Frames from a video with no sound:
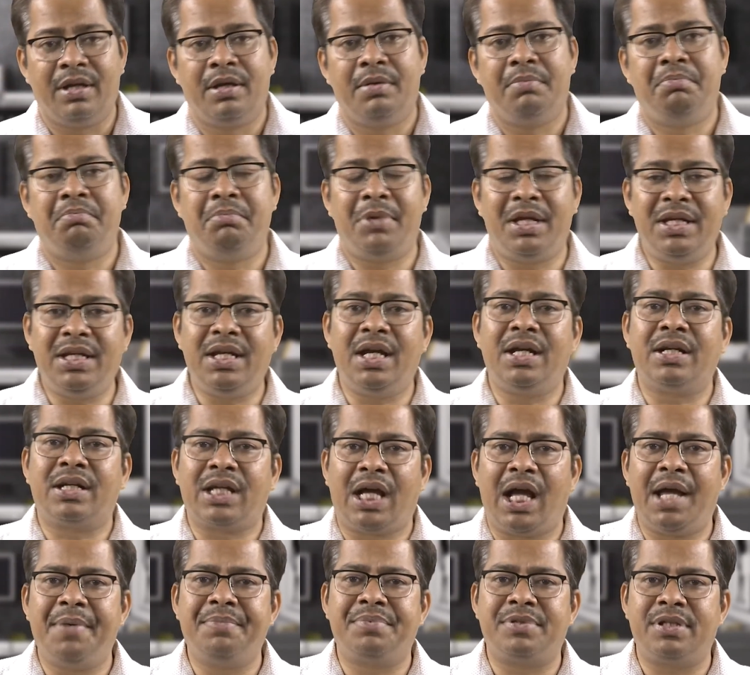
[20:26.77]
Many a
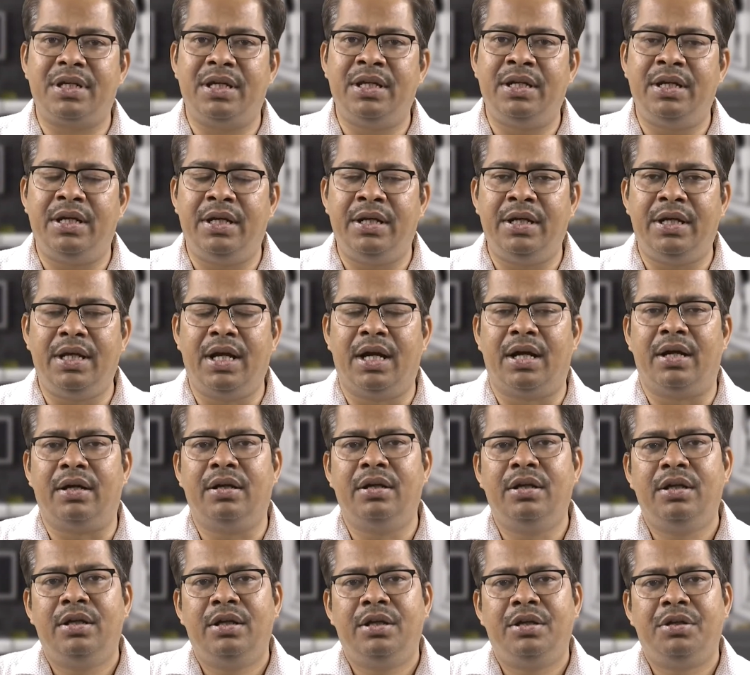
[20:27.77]
times in India,
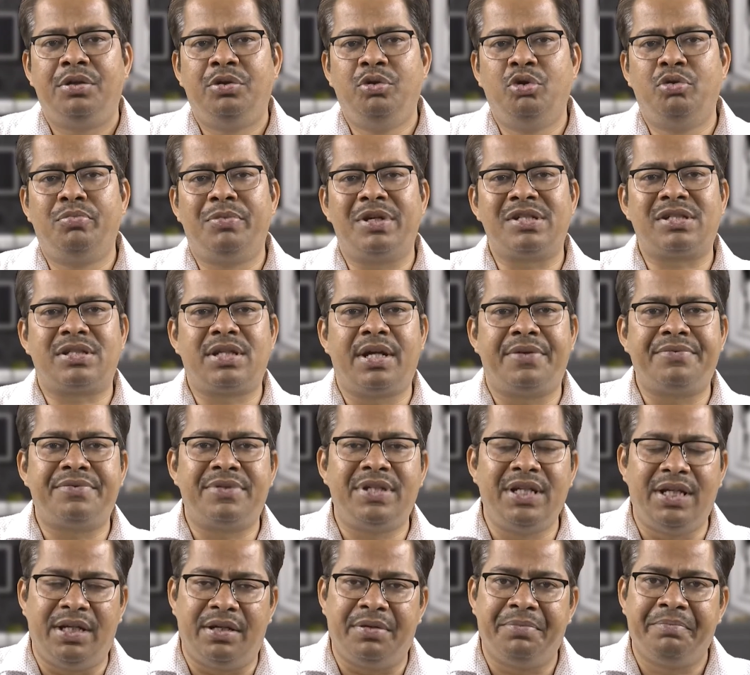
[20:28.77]
you must have
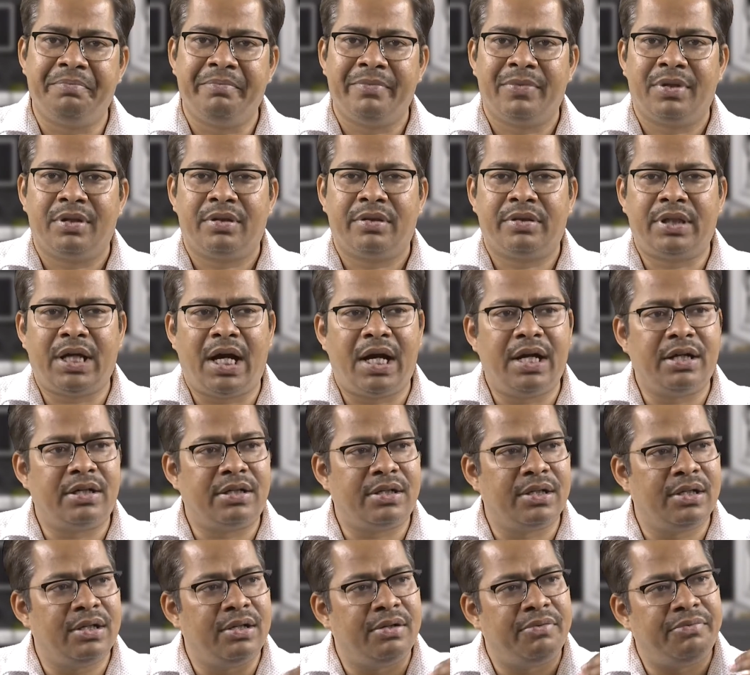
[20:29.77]
seen that
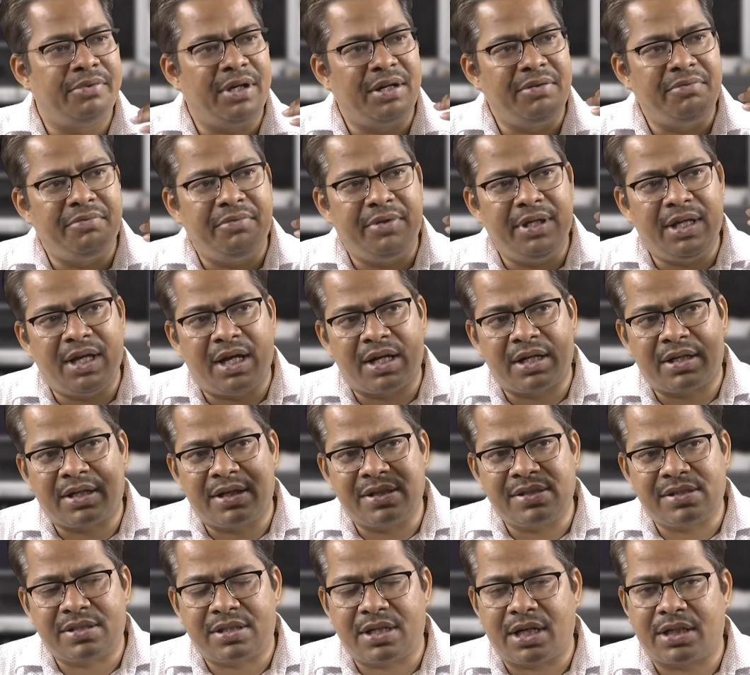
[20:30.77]
uh, when we are
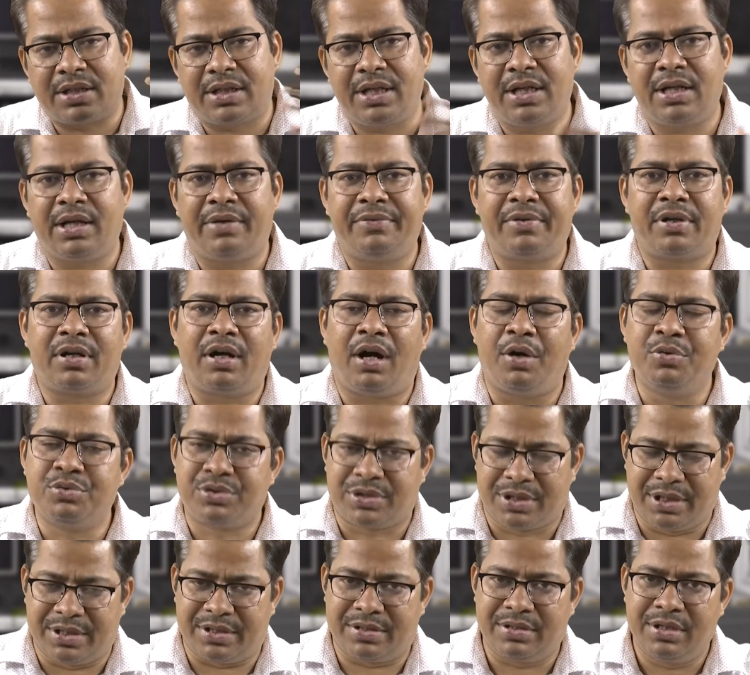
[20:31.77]
constructing our
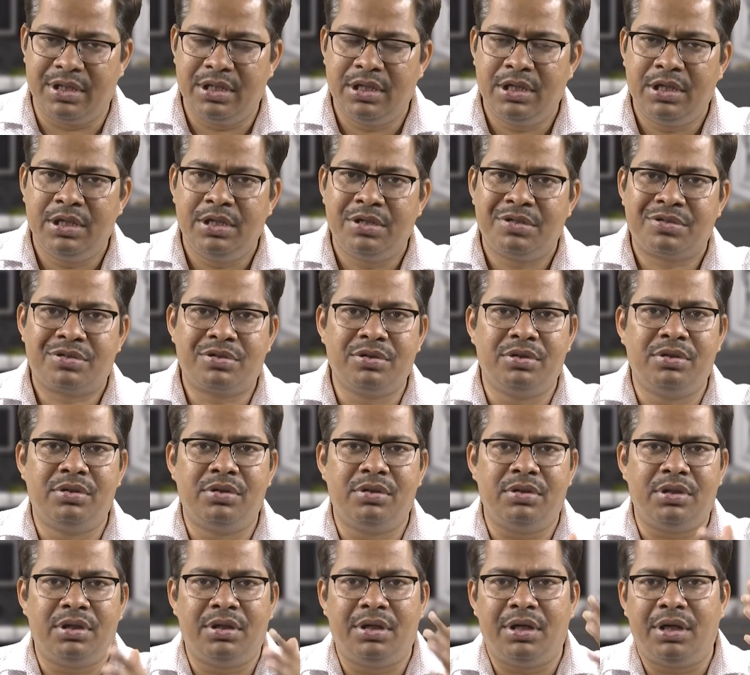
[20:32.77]
houses, so
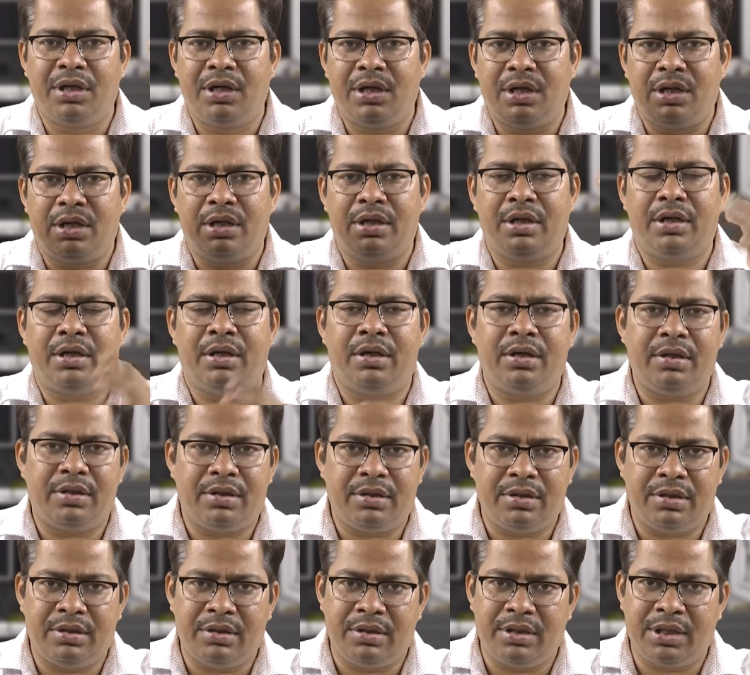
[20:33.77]

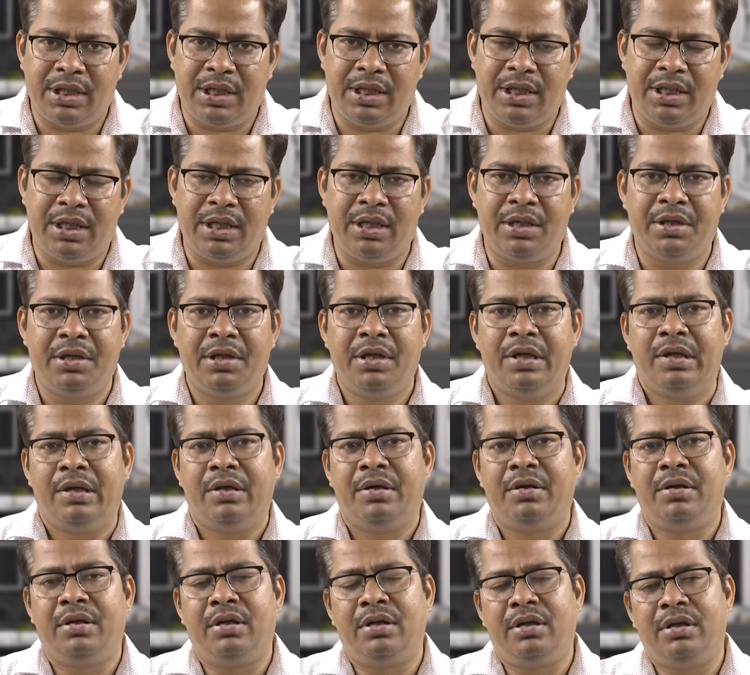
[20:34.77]
uh, the
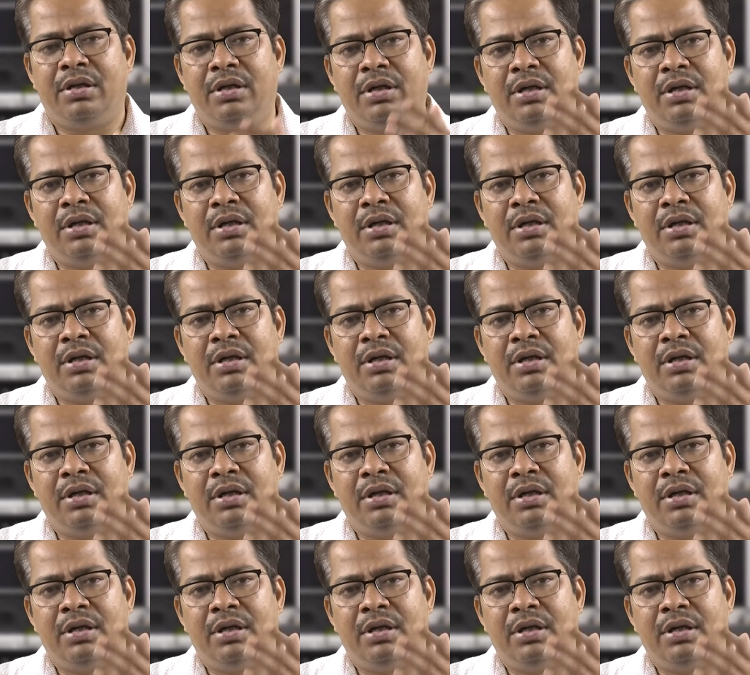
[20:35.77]
uh,